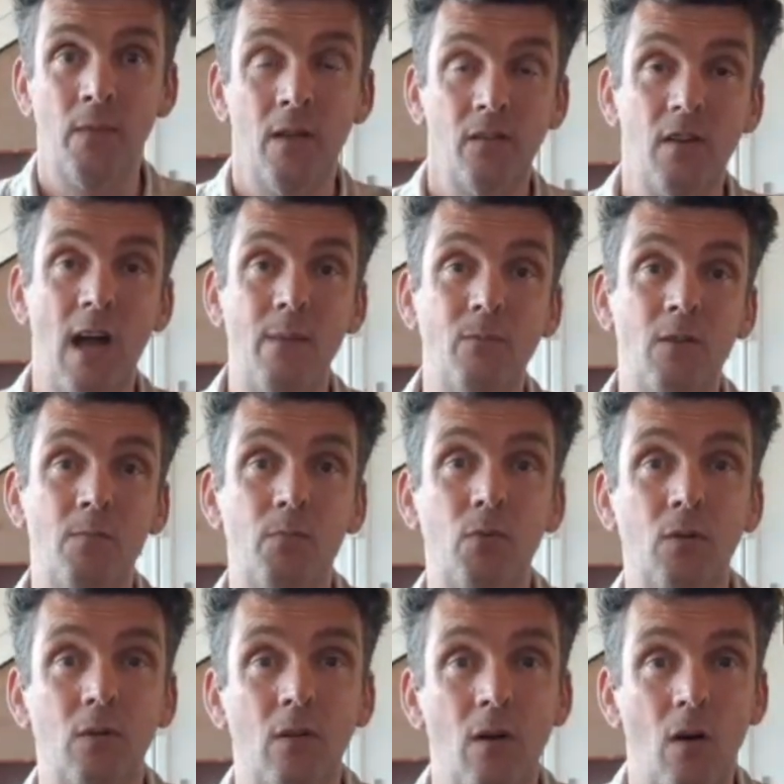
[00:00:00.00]
Time to
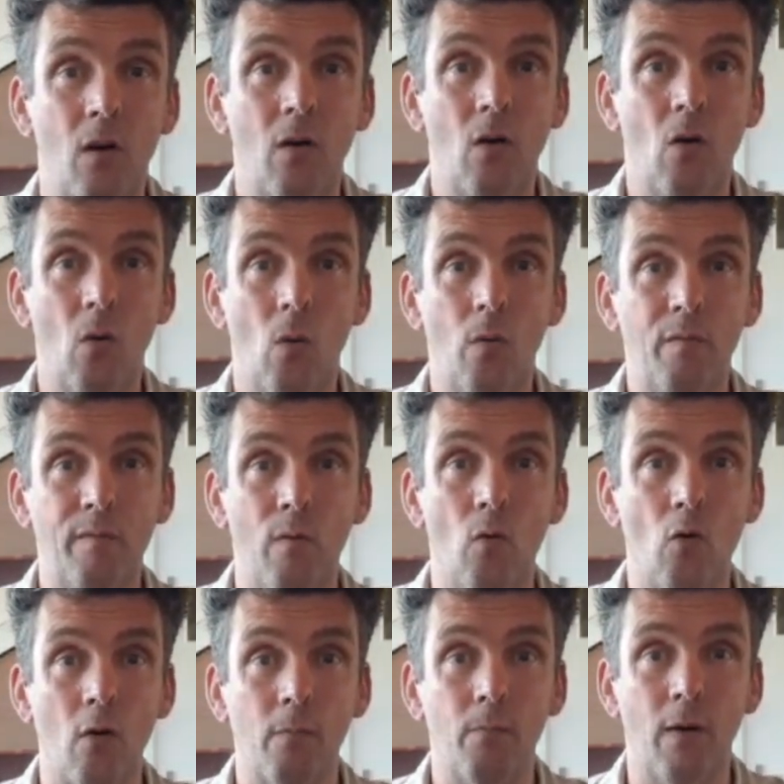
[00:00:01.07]
put all
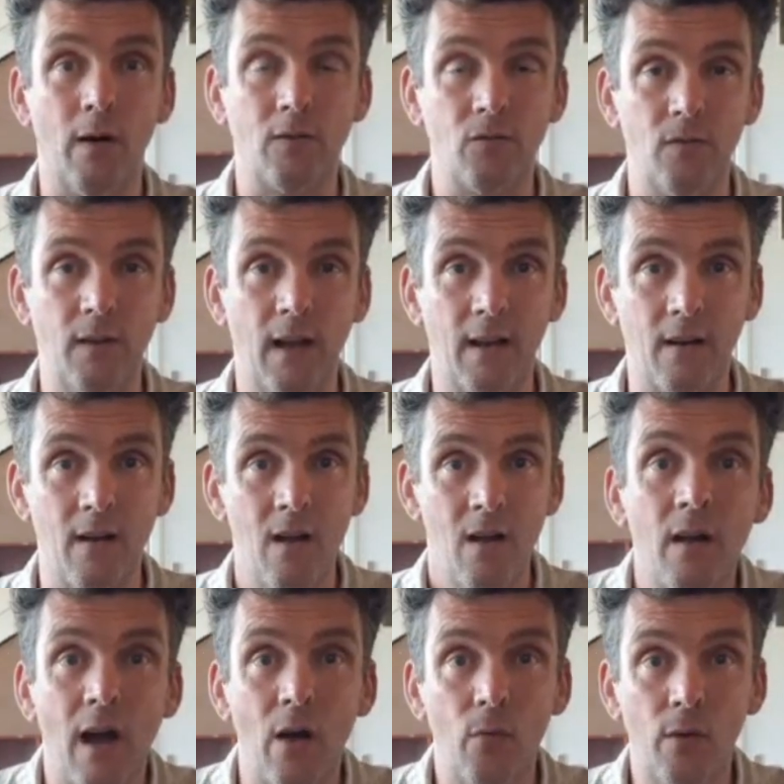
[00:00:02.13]
4 parts together.
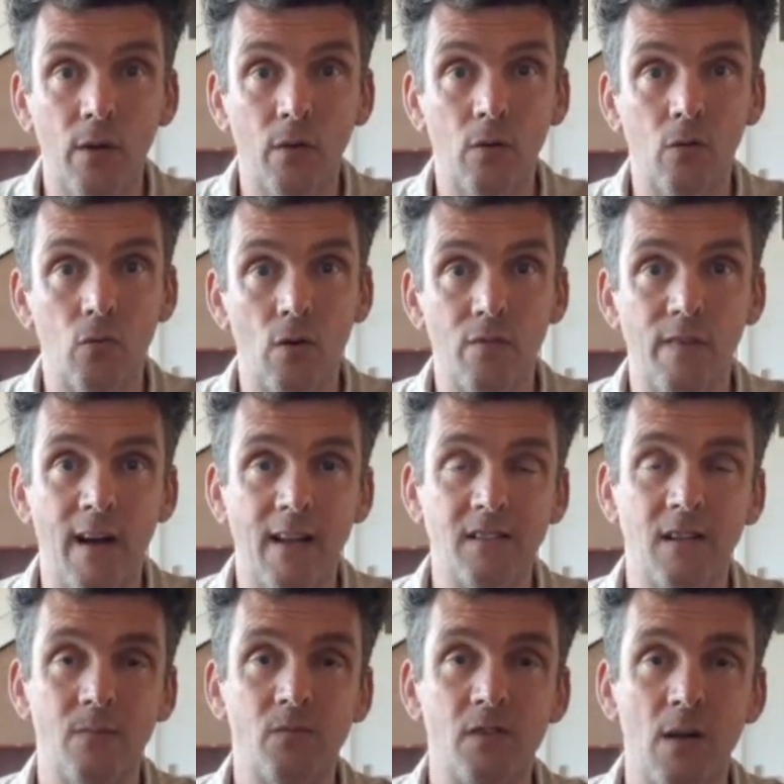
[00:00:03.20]
I will revise
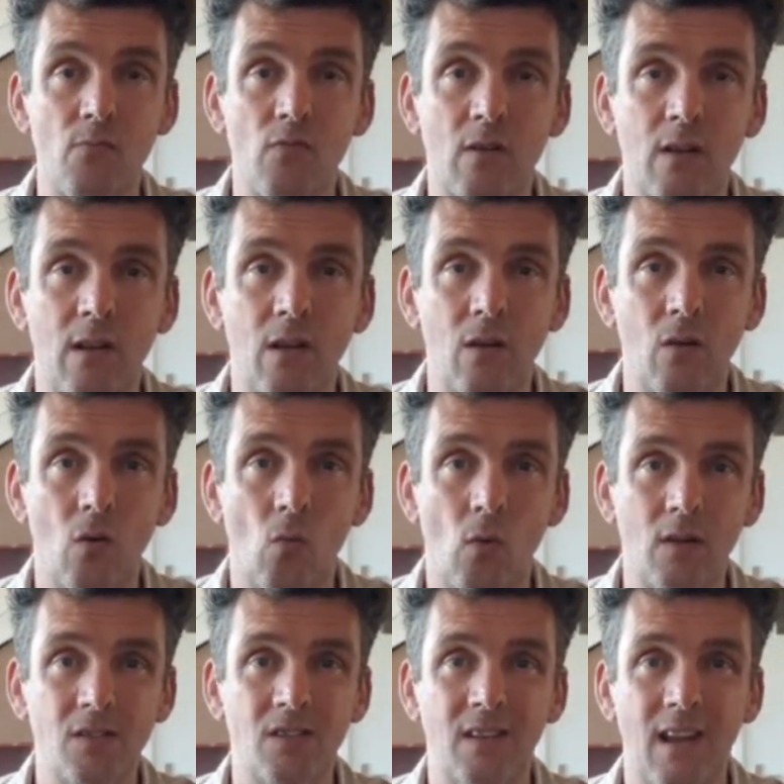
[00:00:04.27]
them separately
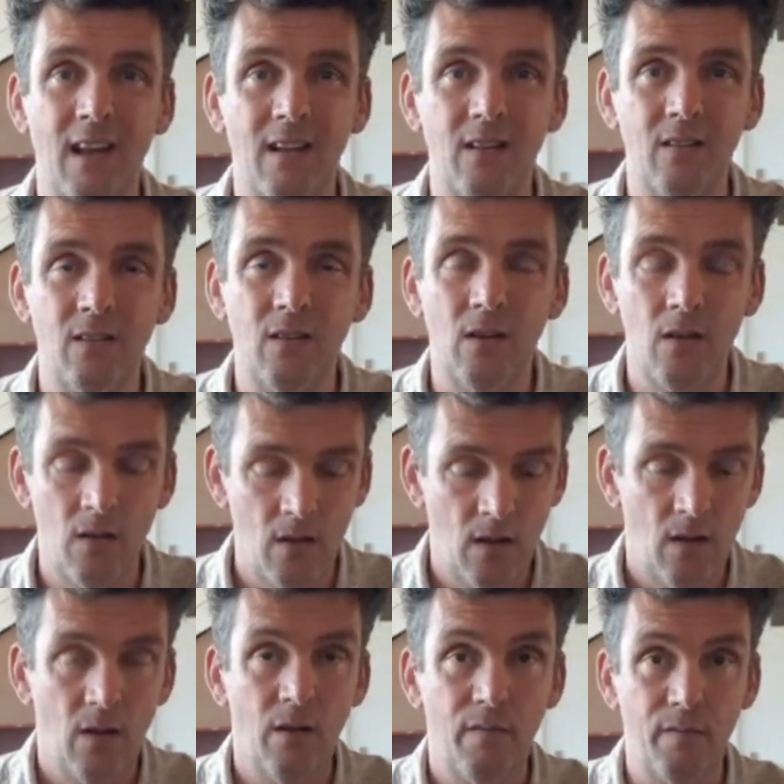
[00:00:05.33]
once again.
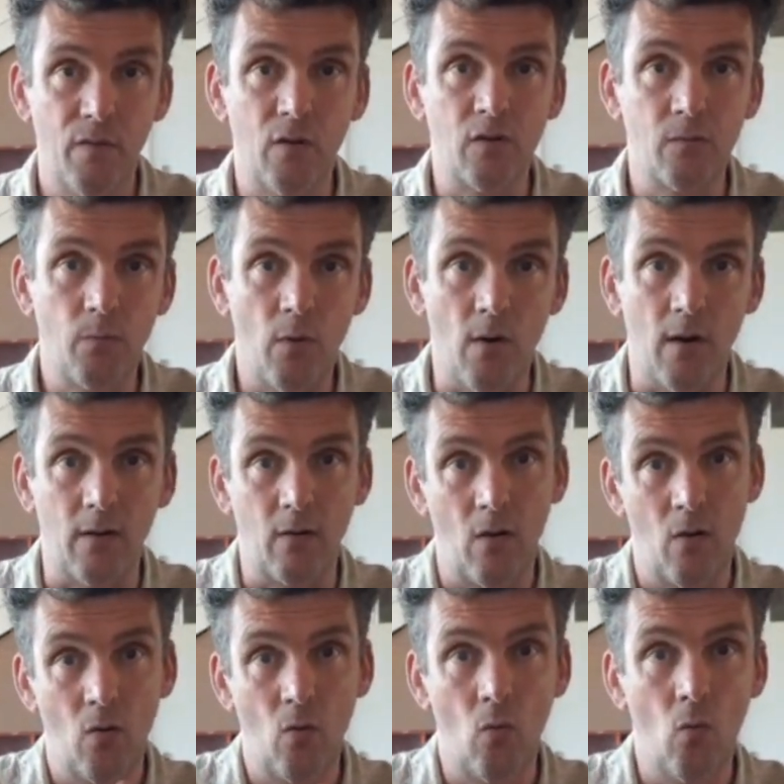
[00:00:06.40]
First part,
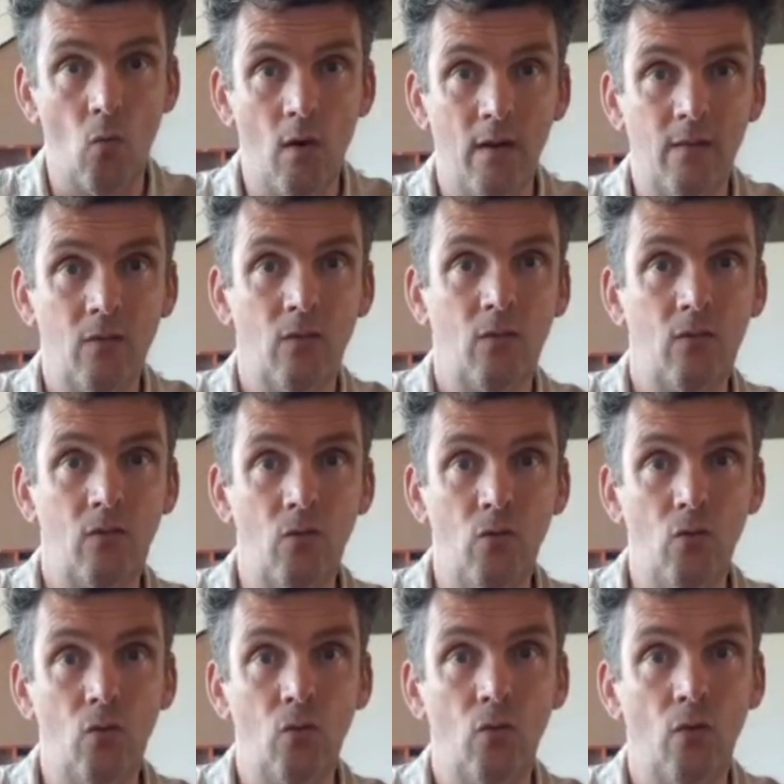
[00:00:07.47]
1,
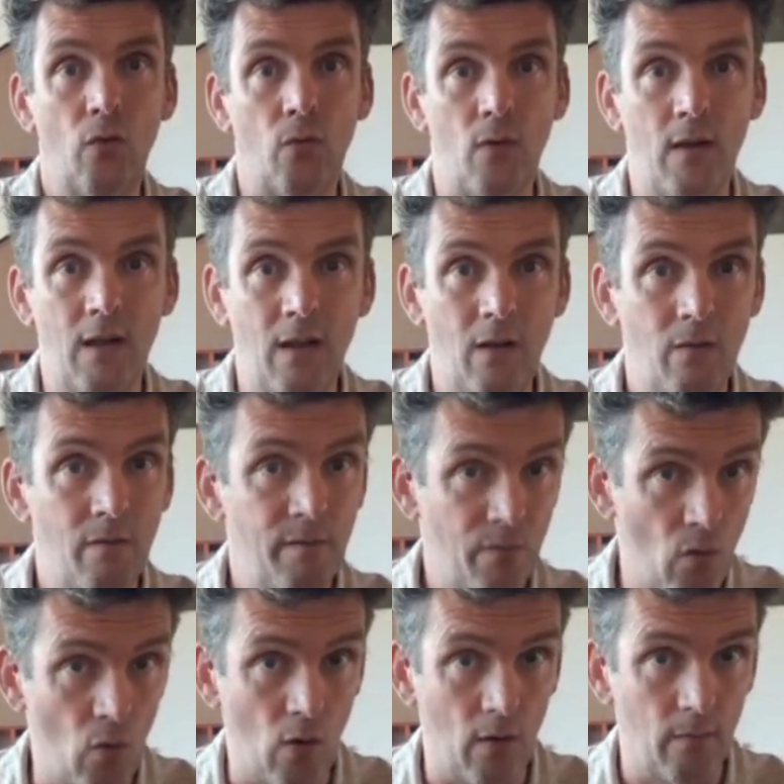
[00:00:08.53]
2, 3,
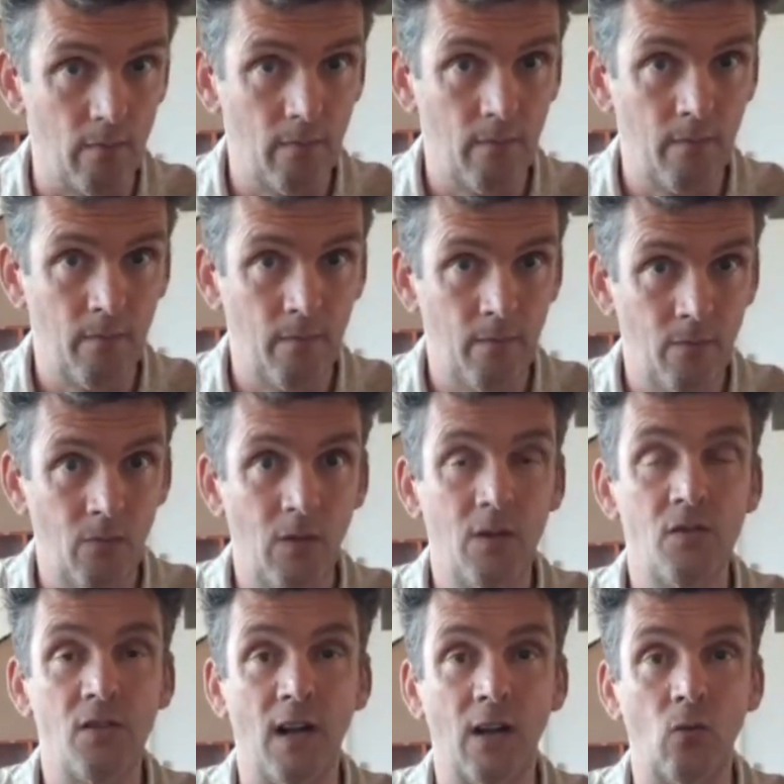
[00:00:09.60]
4.
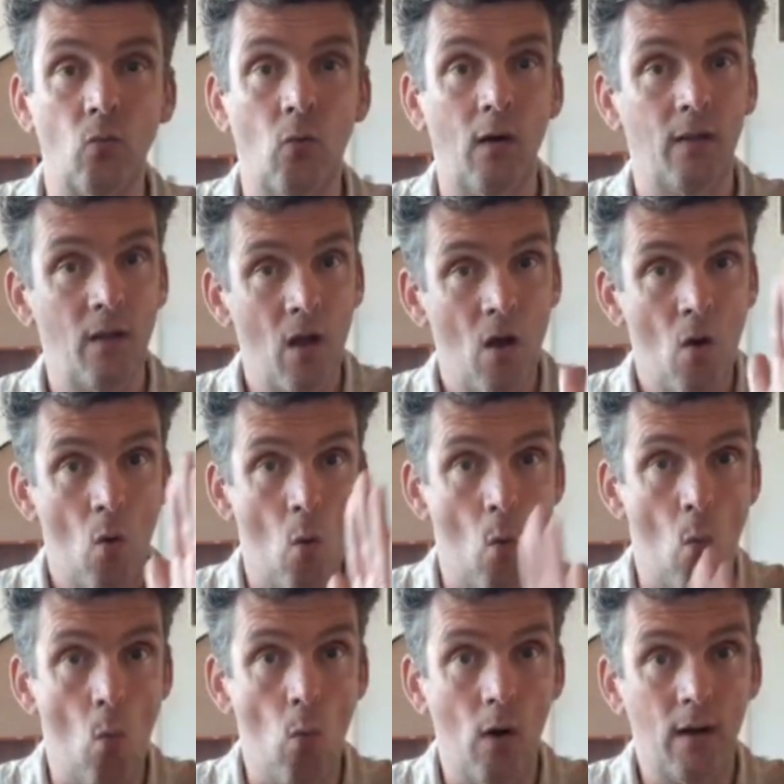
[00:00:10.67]
Second one,
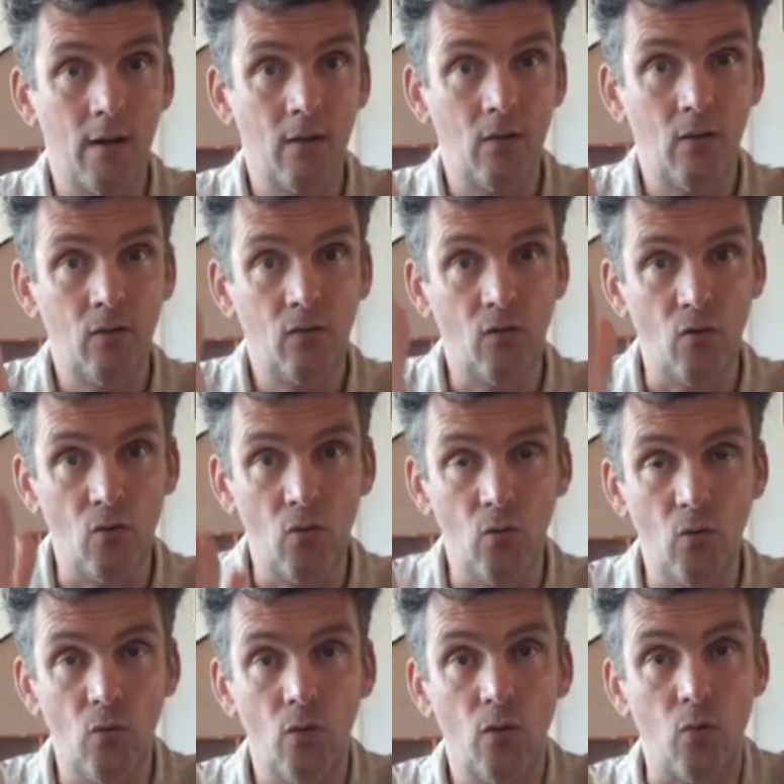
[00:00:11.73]
1,
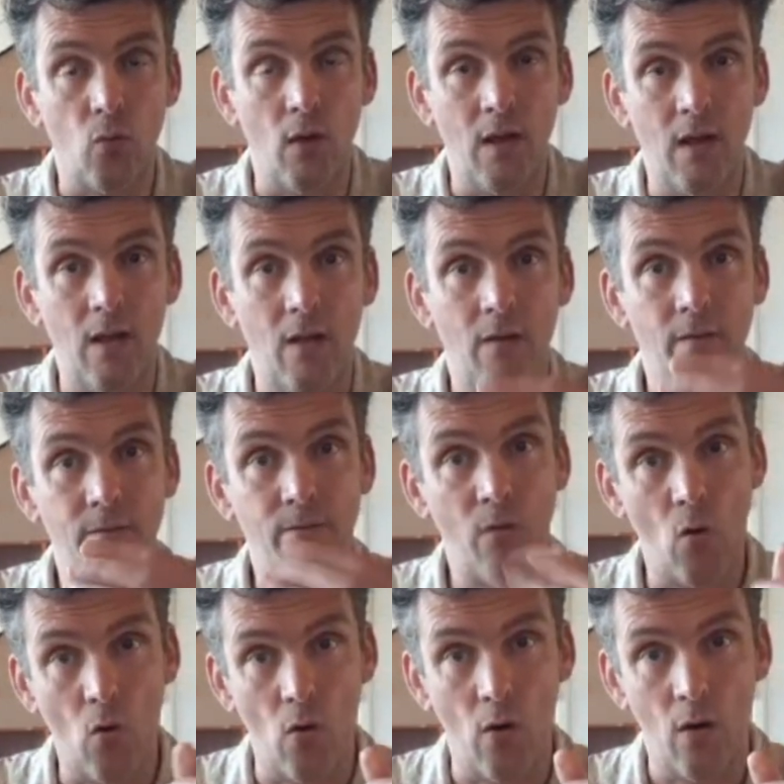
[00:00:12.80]
2, 3,
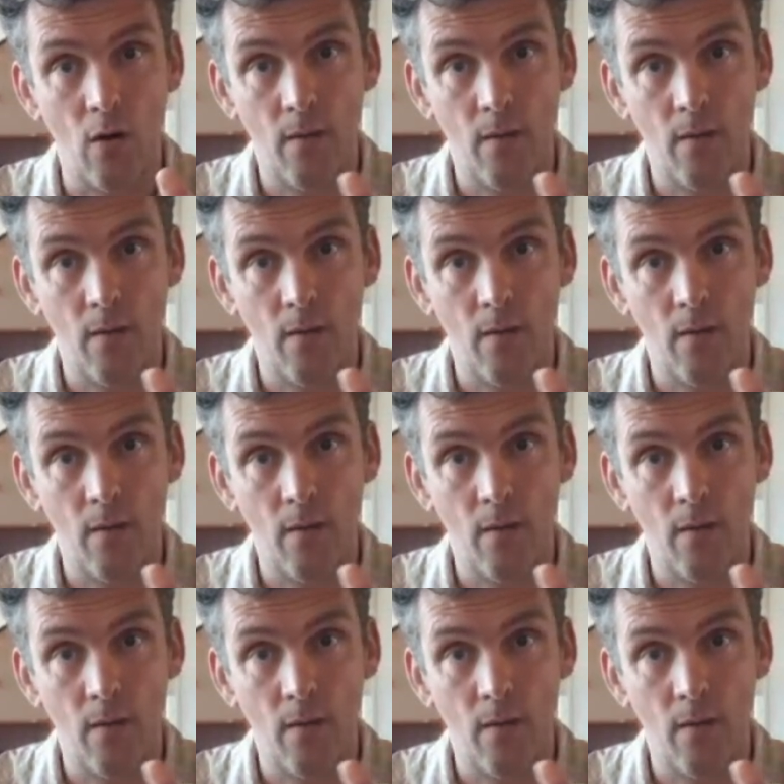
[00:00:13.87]
4.